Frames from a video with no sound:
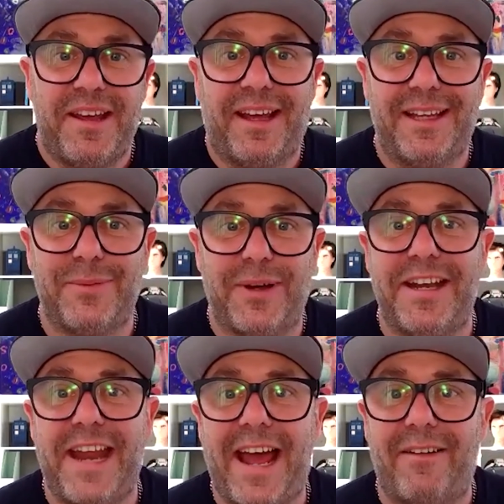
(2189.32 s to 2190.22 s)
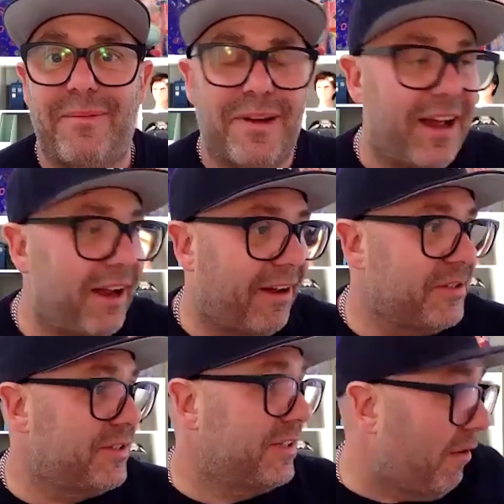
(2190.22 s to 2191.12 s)
that's where now I'm like, I've
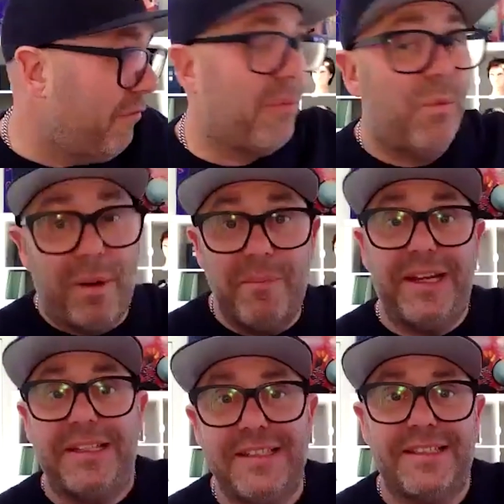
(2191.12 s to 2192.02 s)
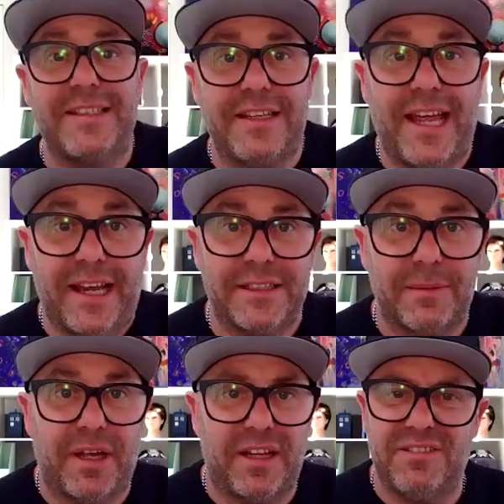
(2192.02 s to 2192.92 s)
just go from one meeting to the next. I'm
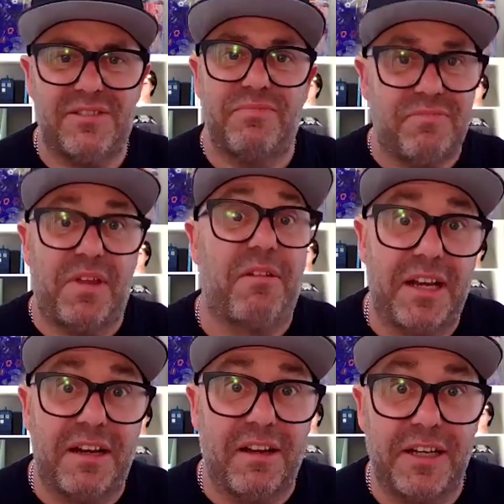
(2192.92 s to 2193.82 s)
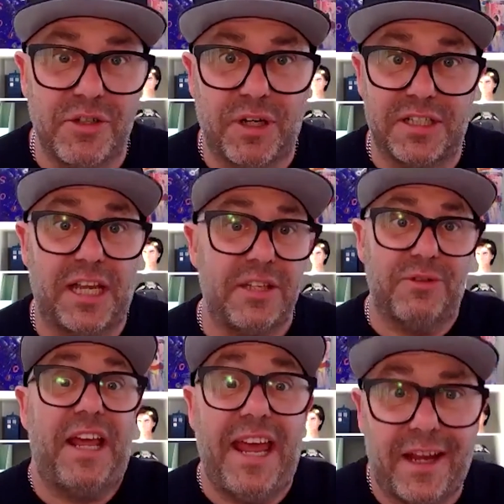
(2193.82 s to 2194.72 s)
like, I just thoroughly enjoy it. It's like doing
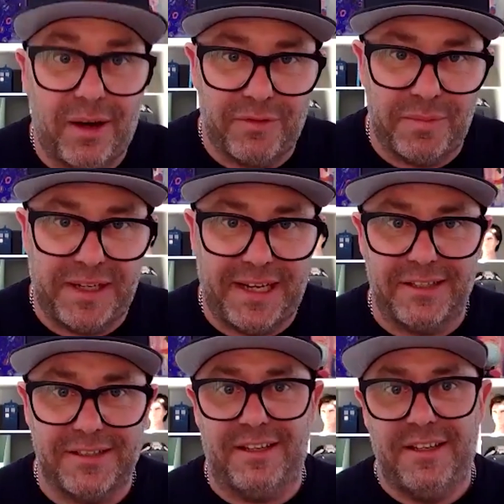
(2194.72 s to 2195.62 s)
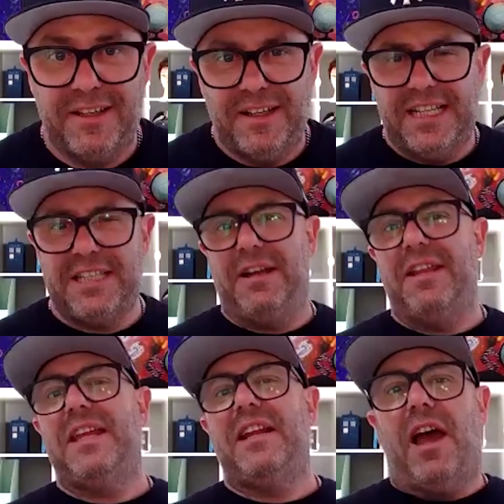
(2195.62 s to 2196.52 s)
a haircut for me now. So is there
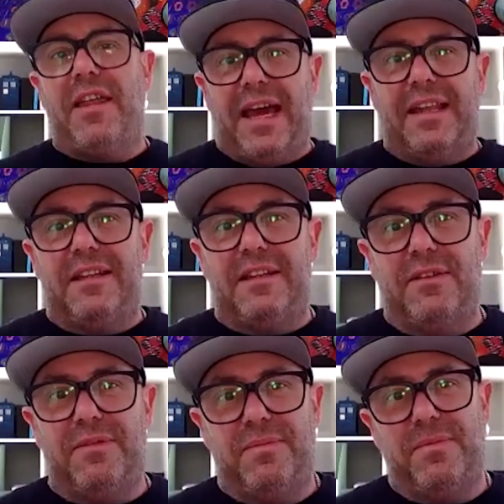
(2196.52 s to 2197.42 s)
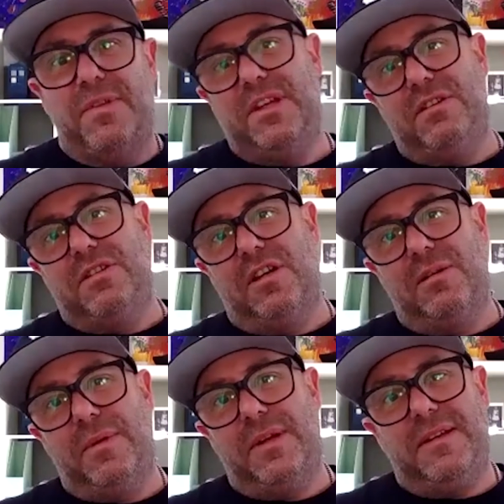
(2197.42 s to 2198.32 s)
anything like that you
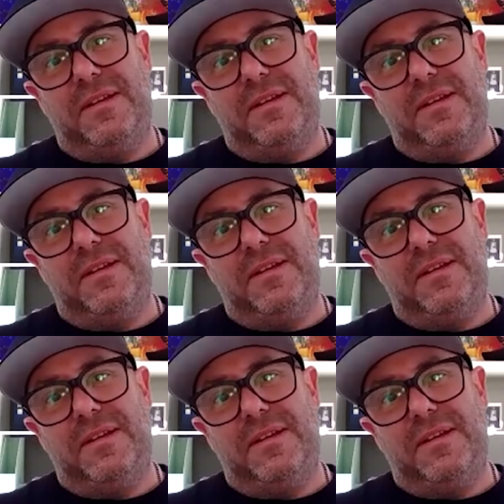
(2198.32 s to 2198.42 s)
do?